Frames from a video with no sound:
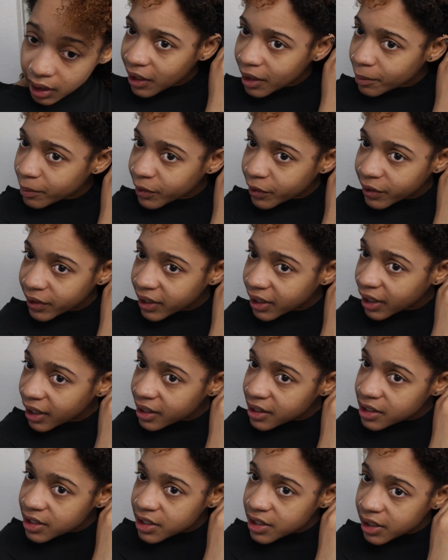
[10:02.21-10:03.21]
I'm learning how
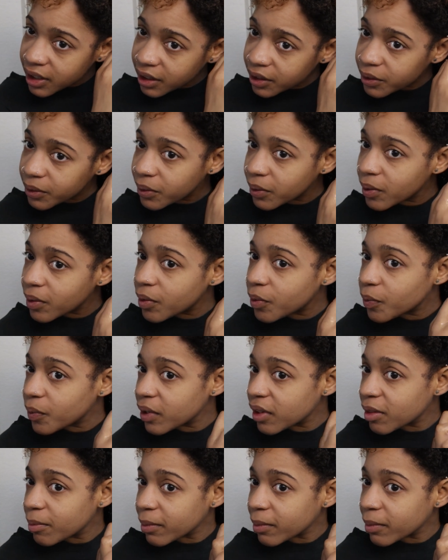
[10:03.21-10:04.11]
to shingle with